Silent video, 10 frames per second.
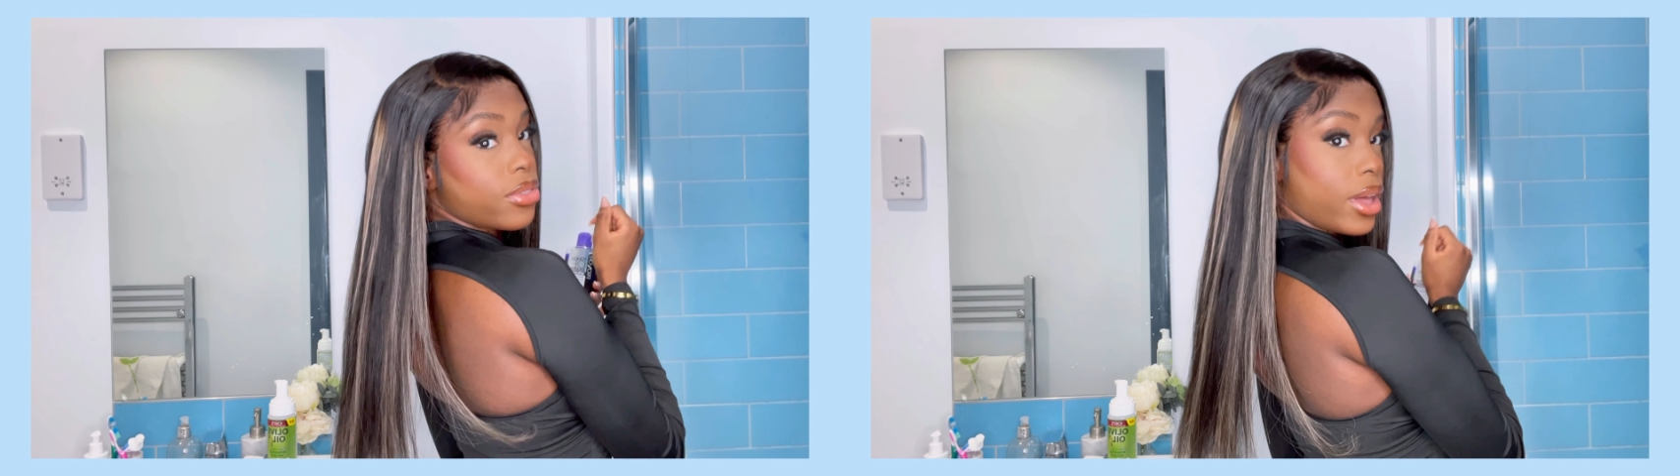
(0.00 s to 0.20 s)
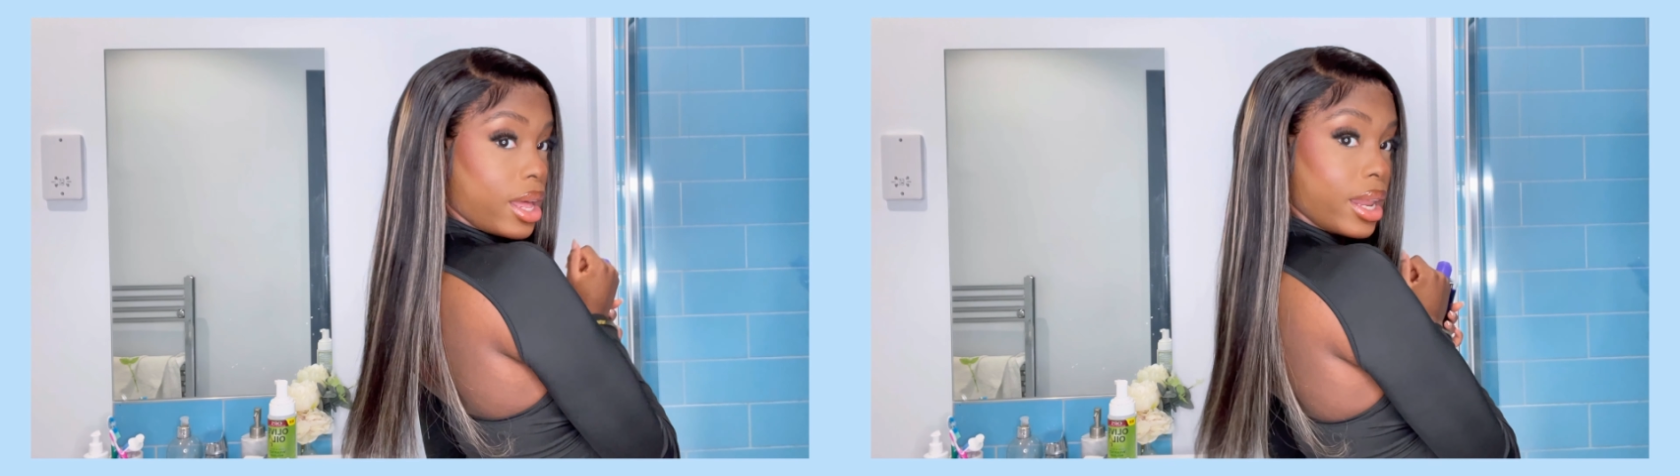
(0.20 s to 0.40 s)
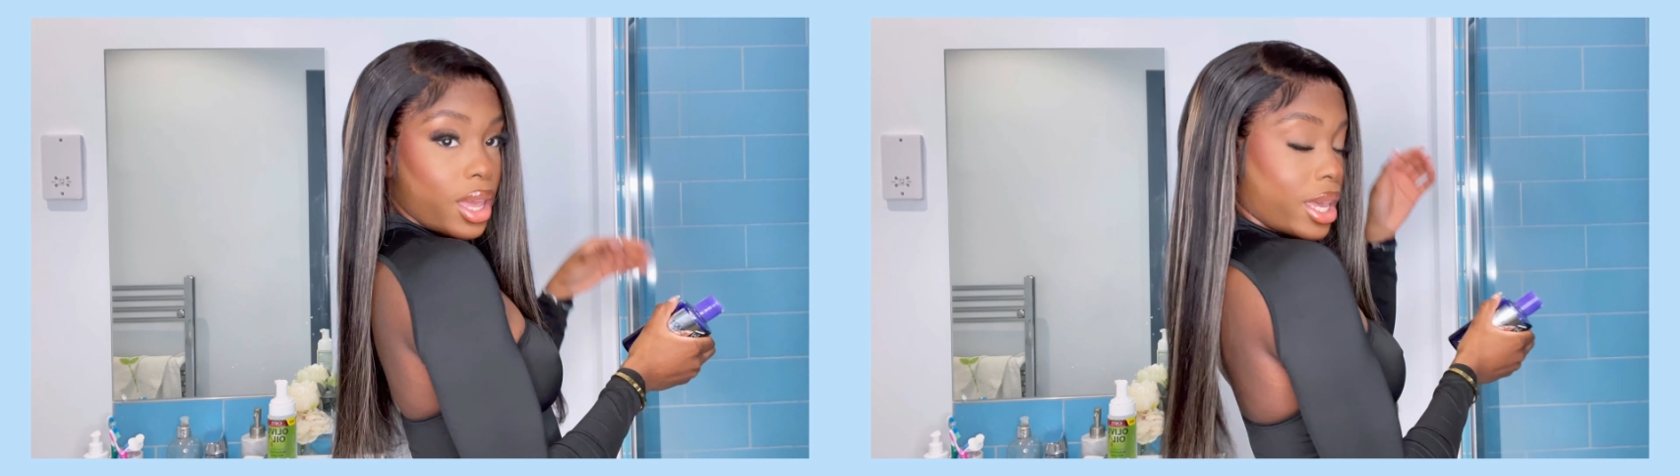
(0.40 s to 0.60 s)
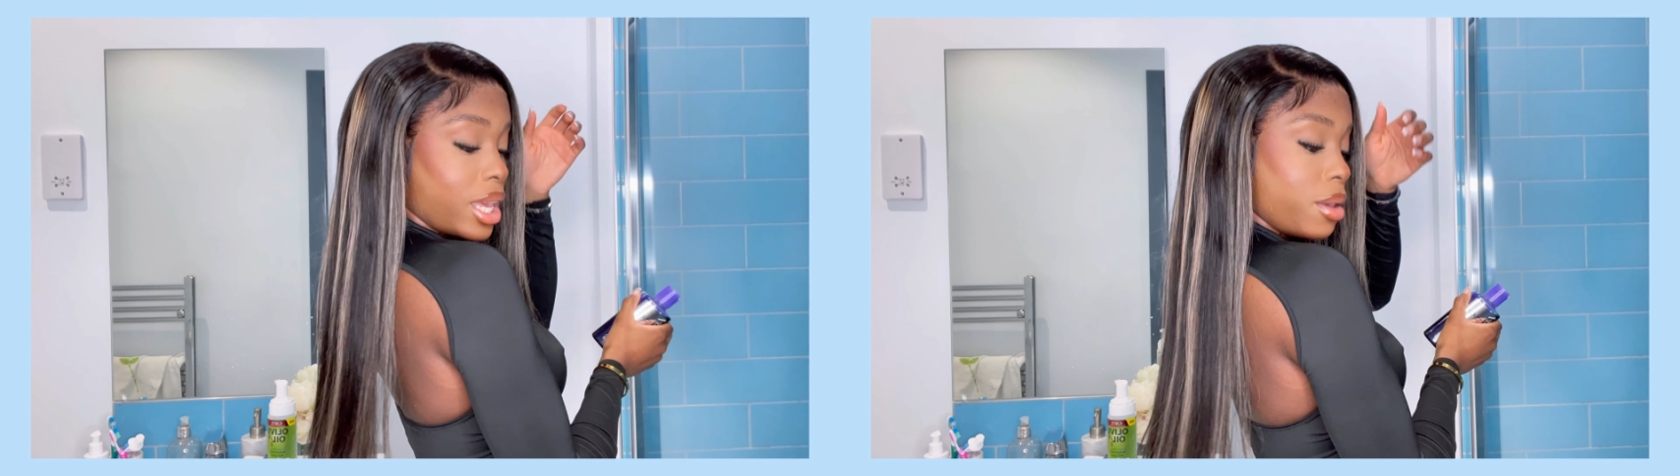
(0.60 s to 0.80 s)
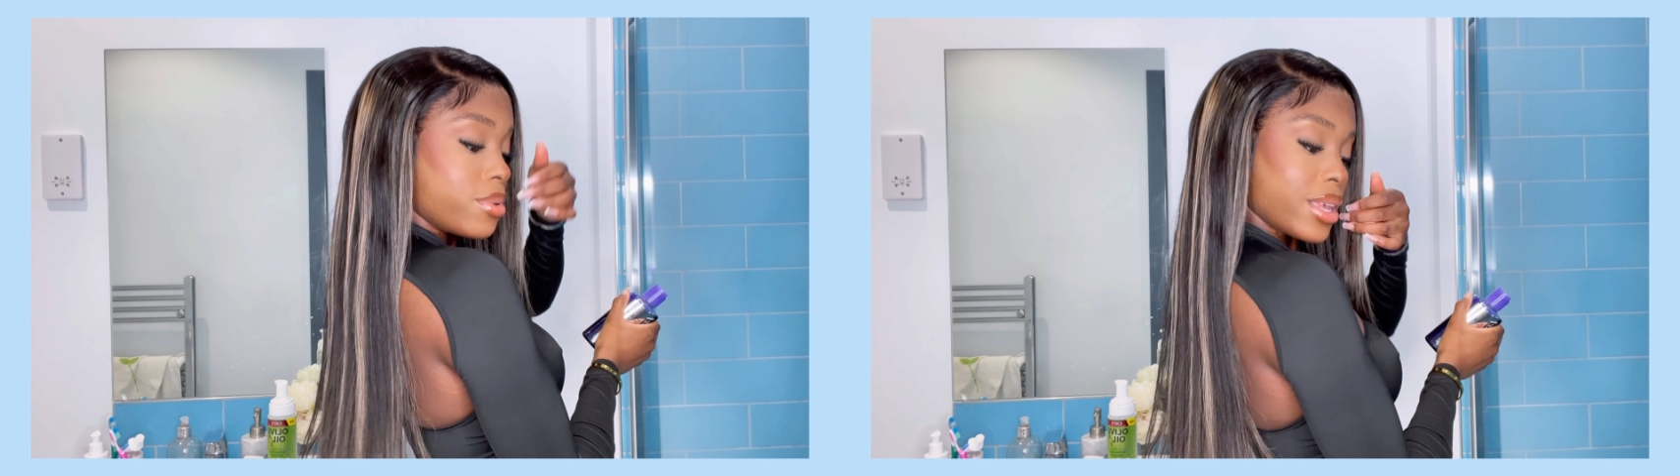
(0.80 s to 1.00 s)
that, like it
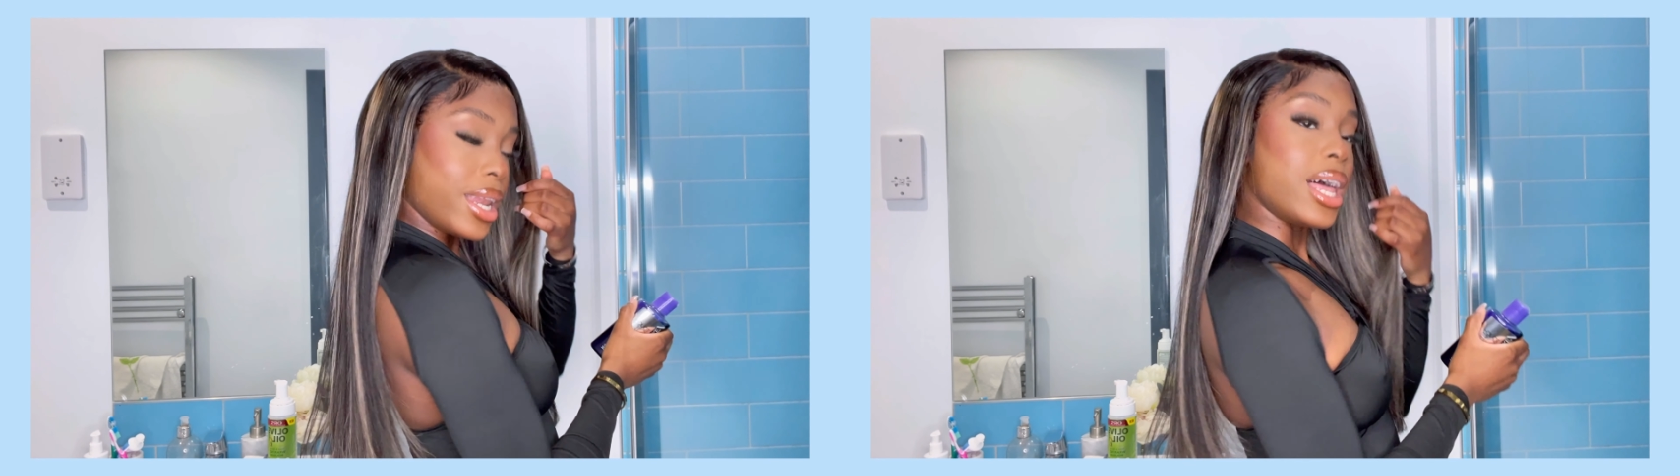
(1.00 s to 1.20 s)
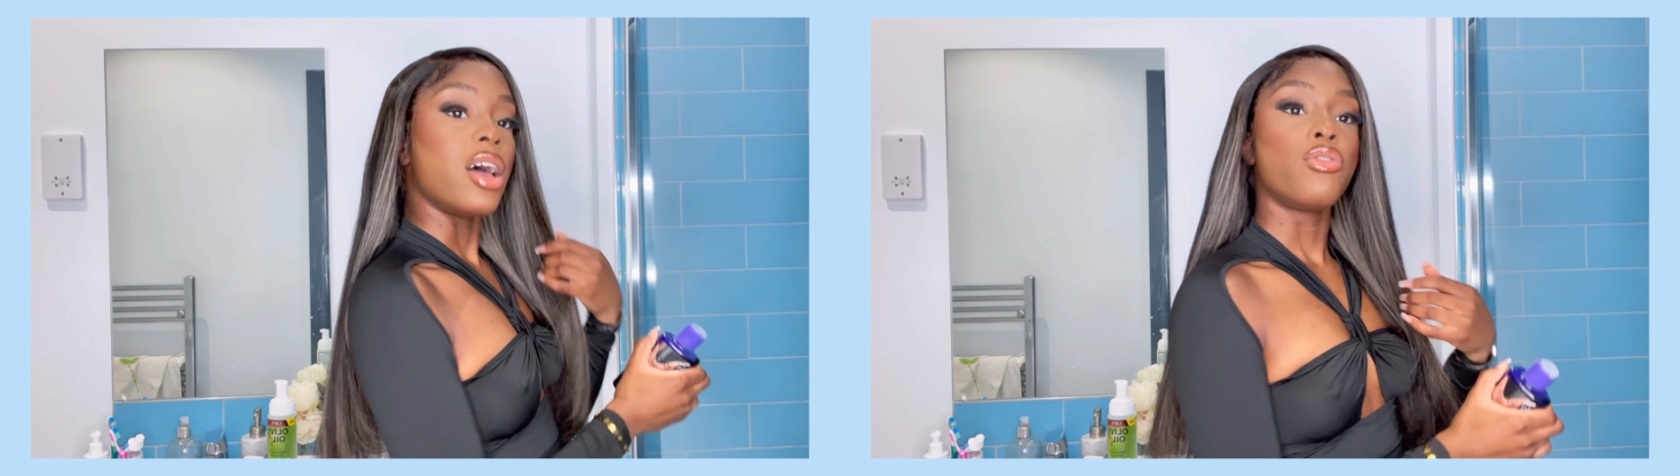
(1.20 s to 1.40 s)
keeps it alive,